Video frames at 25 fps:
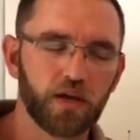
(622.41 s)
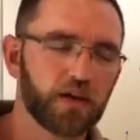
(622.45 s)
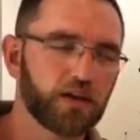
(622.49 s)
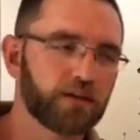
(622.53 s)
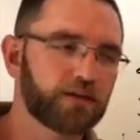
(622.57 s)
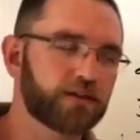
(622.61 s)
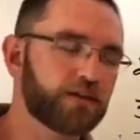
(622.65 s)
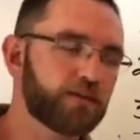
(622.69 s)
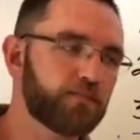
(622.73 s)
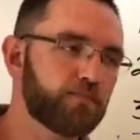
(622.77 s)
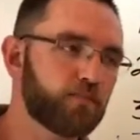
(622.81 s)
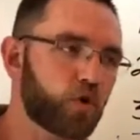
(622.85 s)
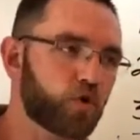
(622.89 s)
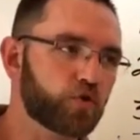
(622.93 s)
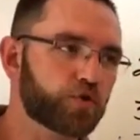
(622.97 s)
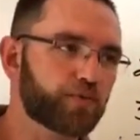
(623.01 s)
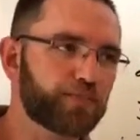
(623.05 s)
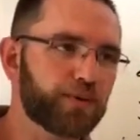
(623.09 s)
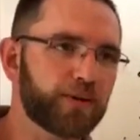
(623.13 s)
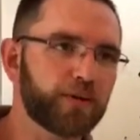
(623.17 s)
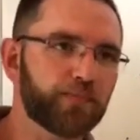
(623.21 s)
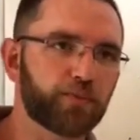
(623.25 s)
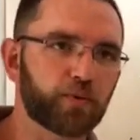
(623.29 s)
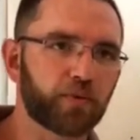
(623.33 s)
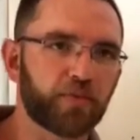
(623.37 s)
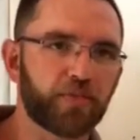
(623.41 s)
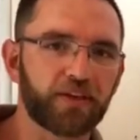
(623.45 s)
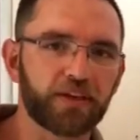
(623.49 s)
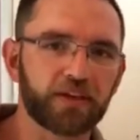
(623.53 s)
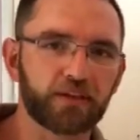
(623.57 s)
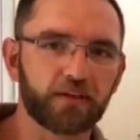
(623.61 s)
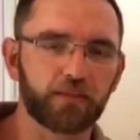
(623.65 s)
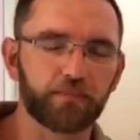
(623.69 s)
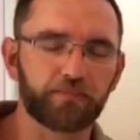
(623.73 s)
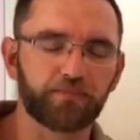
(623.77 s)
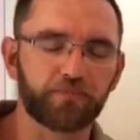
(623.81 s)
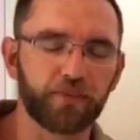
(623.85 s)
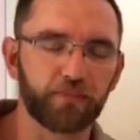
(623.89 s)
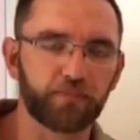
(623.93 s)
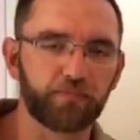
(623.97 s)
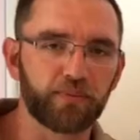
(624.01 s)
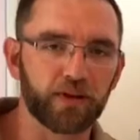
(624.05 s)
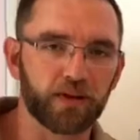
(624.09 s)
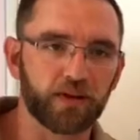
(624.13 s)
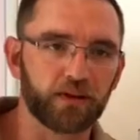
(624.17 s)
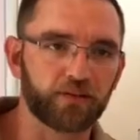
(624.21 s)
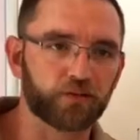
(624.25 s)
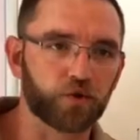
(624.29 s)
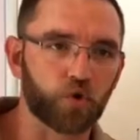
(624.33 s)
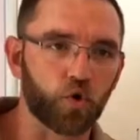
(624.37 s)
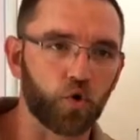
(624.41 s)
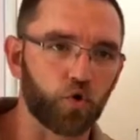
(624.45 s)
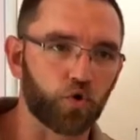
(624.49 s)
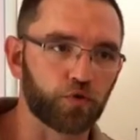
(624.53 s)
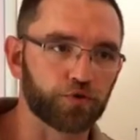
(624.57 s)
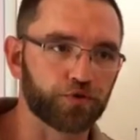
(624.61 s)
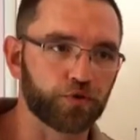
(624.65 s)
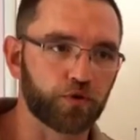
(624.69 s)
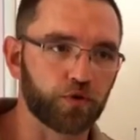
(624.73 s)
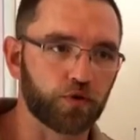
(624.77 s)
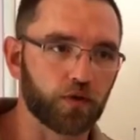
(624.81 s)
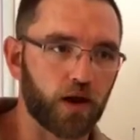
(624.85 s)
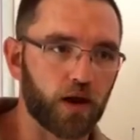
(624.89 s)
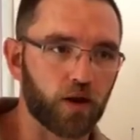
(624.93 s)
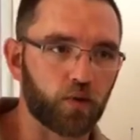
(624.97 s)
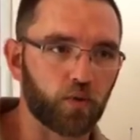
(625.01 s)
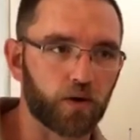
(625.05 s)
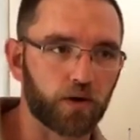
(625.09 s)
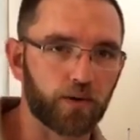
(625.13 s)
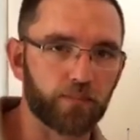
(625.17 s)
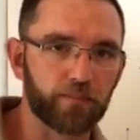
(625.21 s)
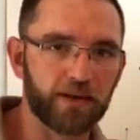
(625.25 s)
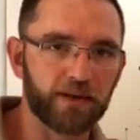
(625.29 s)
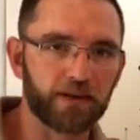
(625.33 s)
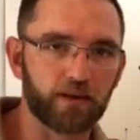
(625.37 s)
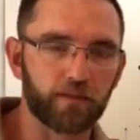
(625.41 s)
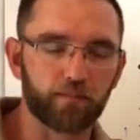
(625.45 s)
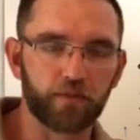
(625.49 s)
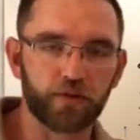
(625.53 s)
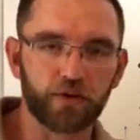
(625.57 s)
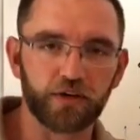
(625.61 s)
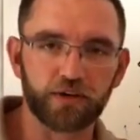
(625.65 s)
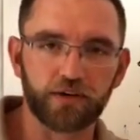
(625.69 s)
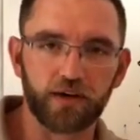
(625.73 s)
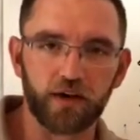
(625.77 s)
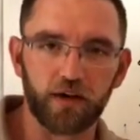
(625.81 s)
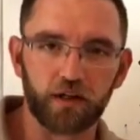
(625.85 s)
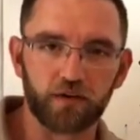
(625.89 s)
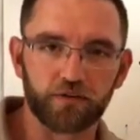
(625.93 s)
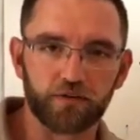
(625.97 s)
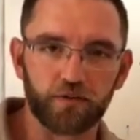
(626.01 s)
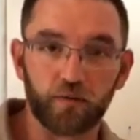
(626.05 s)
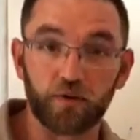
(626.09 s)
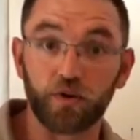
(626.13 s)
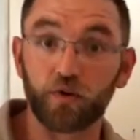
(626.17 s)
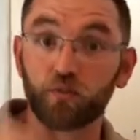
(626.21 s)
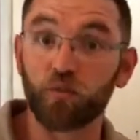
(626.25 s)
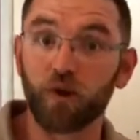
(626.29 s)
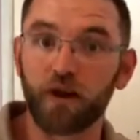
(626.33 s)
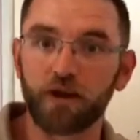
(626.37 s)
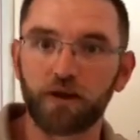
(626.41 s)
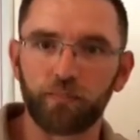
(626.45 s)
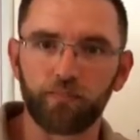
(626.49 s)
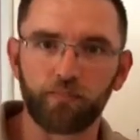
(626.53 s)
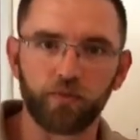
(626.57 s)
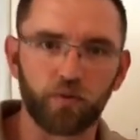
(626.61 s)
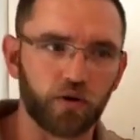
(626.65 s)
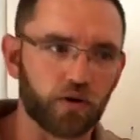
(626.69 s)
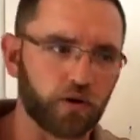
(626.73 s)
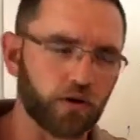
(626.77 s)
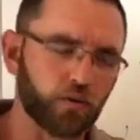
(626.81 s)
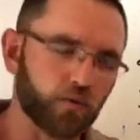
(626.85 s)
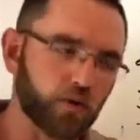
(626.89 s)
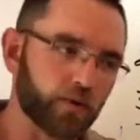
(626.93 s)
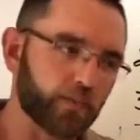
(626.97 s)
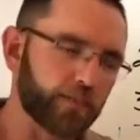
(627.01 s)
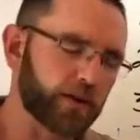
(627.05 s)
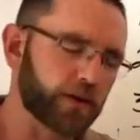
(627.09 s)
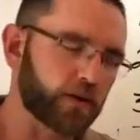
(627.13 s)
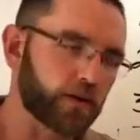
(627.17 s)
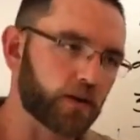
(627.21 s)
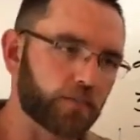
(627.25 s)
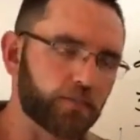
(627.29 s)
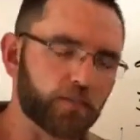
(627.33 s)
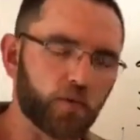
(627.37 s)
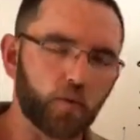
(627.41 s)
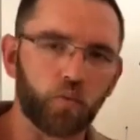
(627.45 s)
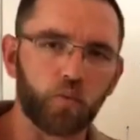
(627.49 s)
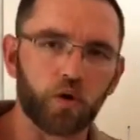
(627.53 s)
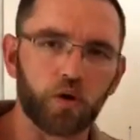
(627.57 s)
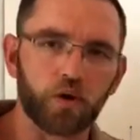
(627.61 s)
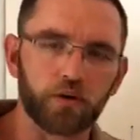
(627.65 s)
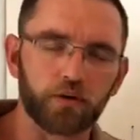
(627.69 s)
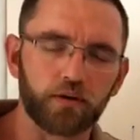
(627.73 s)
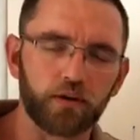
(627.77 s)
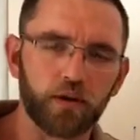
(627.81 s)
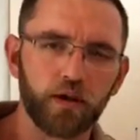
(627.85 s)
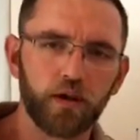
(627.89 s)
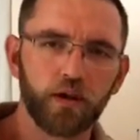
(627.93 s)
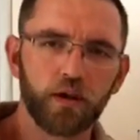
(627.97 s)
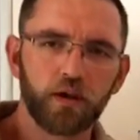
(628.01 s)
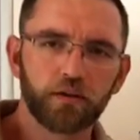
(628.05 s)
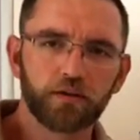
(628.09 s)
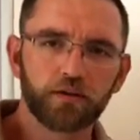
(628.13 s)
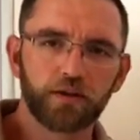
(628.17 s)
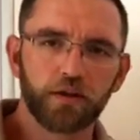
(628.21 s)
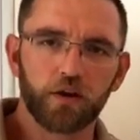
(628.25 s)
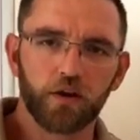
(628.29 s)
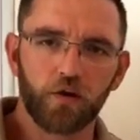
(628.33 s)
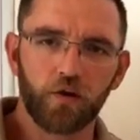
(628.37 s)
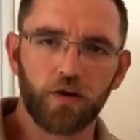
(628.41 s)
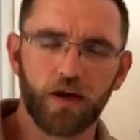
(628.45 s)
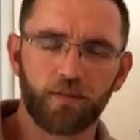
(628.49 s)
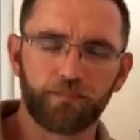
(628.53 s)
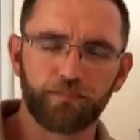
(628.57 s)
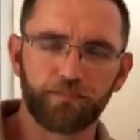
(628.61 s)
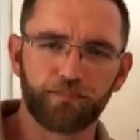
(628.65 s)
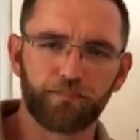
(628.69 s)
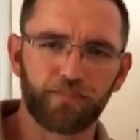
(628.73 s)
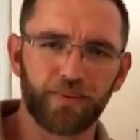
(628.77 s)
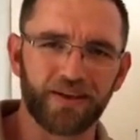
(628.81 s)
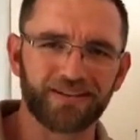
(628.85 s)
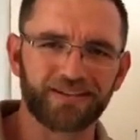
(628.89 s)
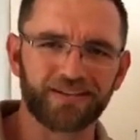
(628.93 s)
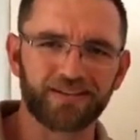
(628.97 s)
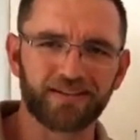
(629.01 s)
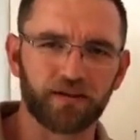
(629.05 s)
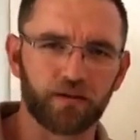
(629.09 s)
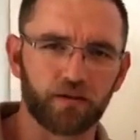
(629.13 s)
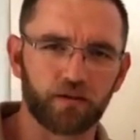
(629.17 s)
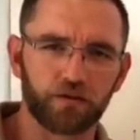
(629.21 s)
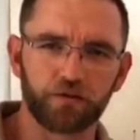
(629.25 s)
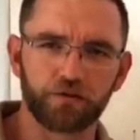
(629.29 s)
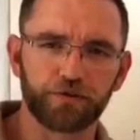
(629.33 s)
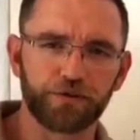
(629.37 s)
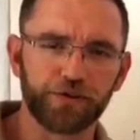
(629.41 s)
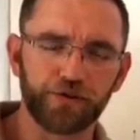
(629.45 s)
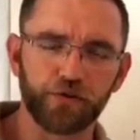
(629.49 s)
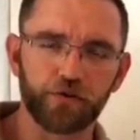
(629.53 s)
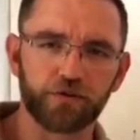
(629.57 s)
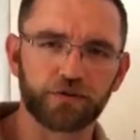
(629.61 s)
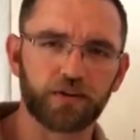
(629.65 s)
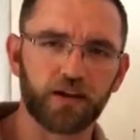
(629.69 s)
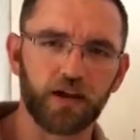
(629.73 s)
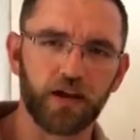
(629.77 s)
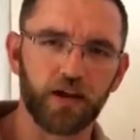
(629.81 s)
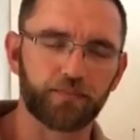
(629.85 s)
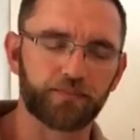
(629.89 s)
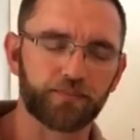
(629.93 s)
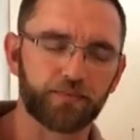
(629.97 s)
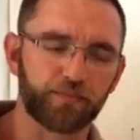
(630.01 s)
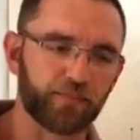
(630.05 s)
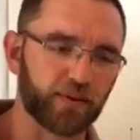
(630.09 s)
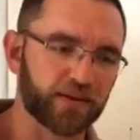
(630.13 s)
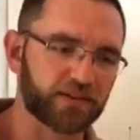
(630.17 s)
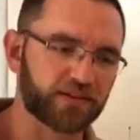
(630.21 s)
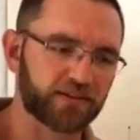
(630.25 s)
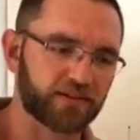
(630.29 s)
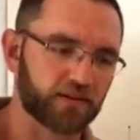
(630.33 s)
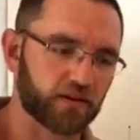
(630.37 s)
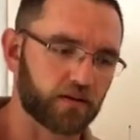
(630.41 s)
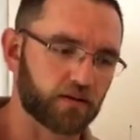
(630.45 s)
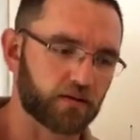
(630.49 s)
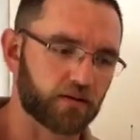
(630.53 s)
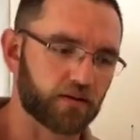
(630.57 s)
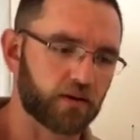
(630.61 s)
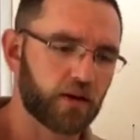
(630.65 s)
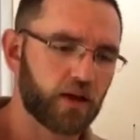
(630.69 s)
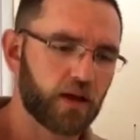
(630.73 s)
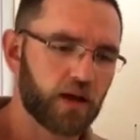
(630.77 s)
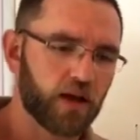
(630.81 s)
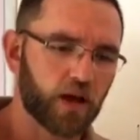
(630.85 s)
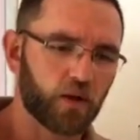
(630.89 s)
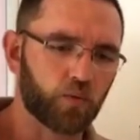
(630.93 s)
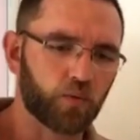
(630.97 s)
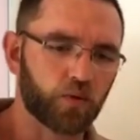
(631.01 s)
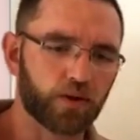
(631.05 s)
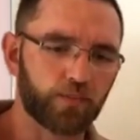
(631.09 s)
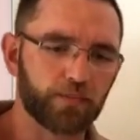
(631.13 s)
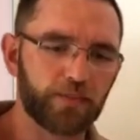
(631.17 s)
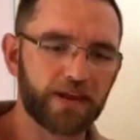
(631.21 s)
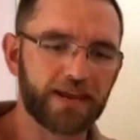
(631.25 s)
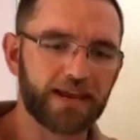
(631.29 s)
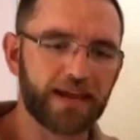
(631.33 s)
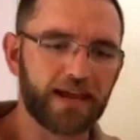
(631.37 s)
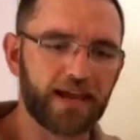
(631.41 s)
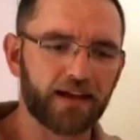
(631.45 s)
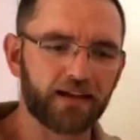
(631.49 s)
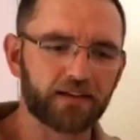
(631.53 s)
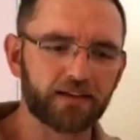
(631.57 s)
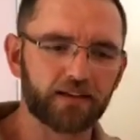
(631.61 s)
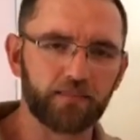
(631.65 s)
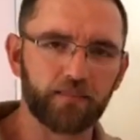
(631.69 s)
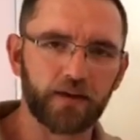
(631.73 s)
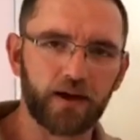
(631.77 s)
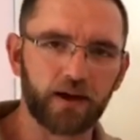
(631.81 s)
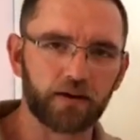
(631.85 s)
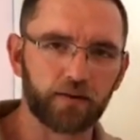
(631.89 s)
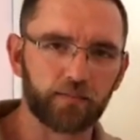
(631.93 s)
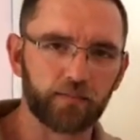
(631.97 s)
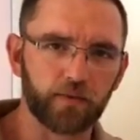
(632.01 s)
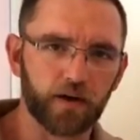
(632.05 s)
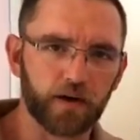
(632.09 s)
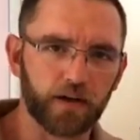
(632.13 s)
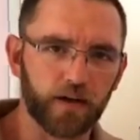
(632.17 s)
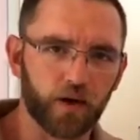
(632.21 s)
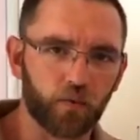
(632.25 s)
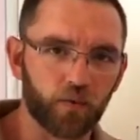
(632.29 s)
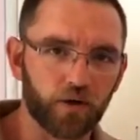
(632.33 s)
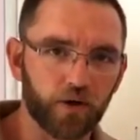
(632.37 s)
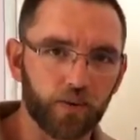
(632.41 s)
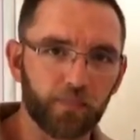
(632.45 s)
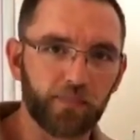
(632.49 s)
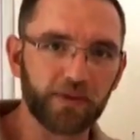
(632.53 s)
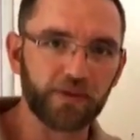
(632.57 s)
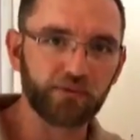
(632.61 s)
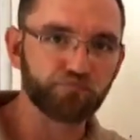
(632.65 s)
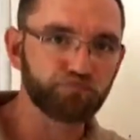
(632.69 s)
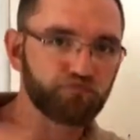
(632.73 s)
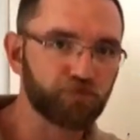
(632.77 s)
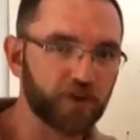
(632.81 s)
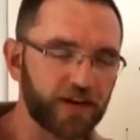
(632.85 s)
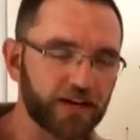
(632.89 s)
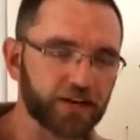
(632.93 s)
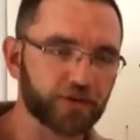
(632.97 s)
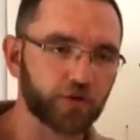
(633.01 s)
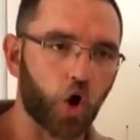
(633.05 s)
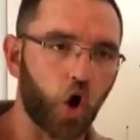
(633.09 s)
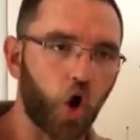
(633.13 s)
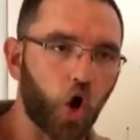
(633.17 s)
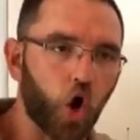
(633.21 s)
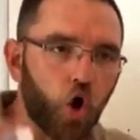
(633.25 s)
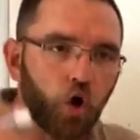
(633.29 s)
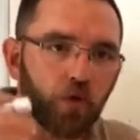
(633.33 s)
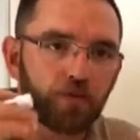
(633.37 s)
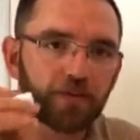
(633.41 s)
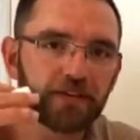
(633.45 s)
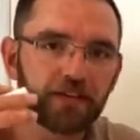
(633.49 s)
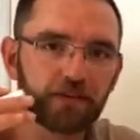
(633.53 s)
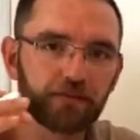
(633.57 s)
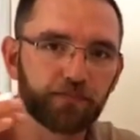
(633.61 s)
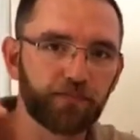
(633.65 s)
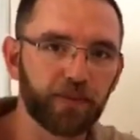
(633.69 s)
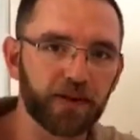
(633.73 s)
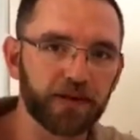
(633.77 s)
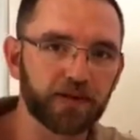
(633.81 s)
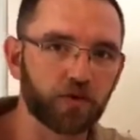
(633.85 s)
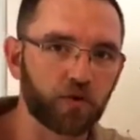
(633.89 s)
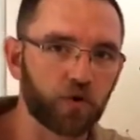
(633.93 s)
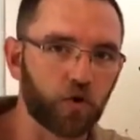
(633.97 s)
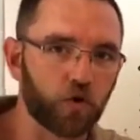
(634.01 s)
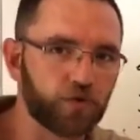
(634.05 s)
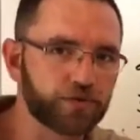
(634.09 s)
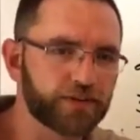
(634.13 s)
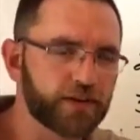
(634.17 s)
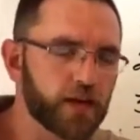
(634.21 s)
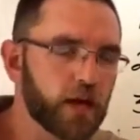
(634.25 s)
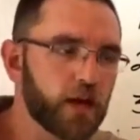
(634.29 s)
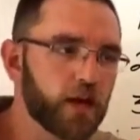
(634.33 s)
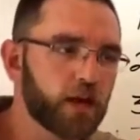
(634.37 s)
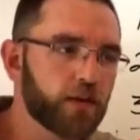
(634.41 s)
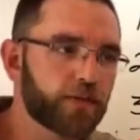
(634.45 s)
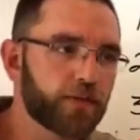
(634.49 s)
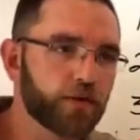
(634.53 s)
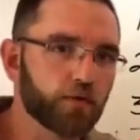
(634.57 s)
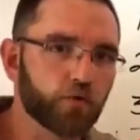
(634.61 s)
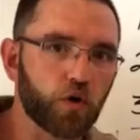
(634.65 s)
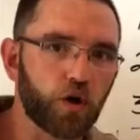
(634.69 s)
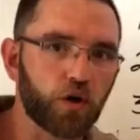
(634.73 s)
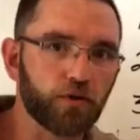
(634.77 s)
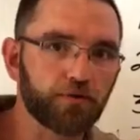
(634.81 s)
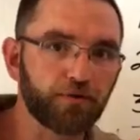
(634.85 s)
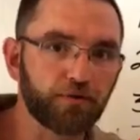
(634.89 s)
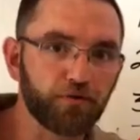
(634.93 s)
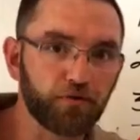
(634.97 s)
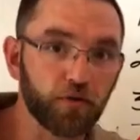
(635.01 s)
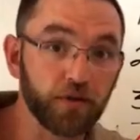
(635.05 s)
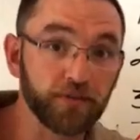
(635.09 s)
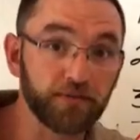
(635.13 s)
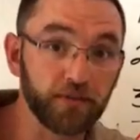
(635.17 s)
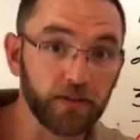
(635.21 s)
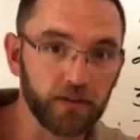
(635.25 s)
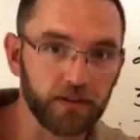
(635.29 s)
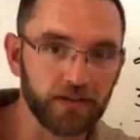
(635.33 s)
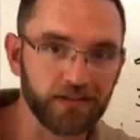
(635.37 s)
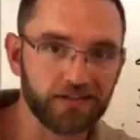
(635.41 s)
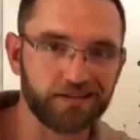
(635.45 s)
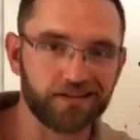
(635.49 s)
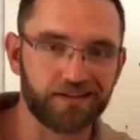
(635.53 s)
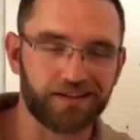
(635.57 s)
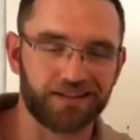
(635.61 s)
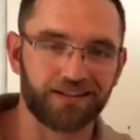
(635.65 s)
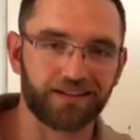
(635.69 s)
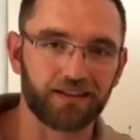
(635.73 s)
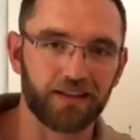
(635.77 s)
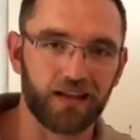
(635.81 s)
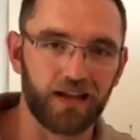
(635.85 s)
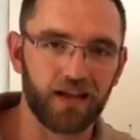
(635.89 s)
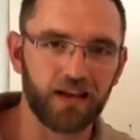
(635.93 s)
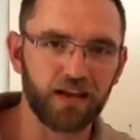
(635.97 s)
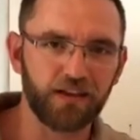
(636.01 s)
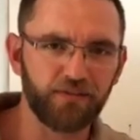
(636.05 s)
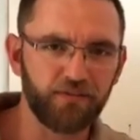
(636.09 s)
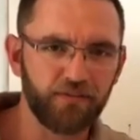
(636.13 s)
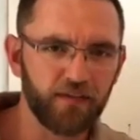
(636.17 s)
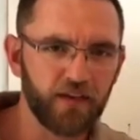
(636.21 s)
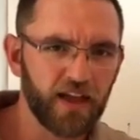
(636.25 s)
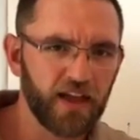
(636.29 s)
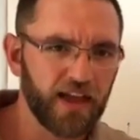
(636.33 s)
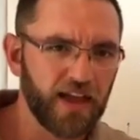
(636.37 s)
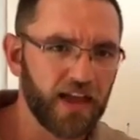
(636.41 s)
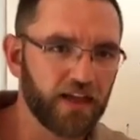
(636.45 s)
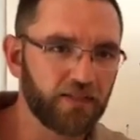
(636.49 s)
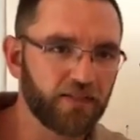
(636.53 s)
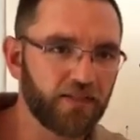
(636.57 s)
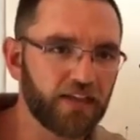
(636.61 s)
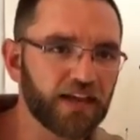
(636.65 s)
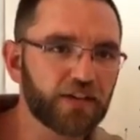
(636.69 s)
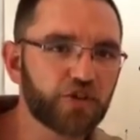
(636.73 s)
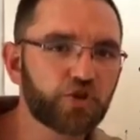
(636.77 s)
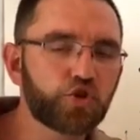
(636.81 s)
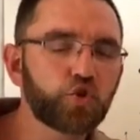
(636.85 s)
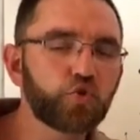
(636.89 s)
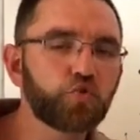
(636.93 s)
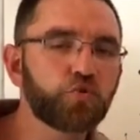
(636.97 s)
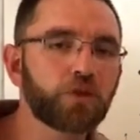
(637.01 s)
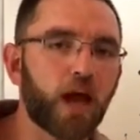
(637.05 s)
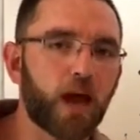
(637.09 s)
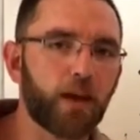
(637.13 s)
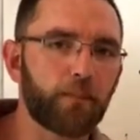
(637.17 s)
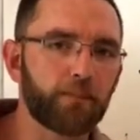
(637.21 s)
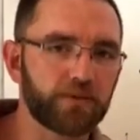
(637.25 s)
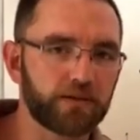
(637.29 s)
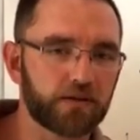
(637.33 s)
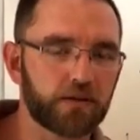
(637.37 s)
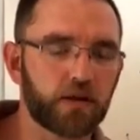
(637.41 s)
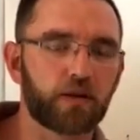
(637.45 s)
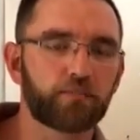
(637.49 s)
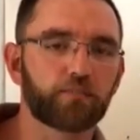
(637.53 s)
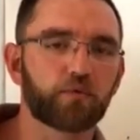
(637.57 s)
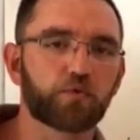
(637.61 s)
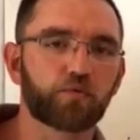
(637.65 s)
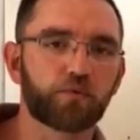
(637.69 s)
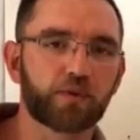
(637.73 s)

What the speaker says: See, most people think that the biggest goals are, I want to make $1 million, I want to write a book, I want to be a #1, bestseller, New York Times bestseller, I want to make X amount of money, I want to be rich. All these big goals, they're all frivolous in life, and they do not become a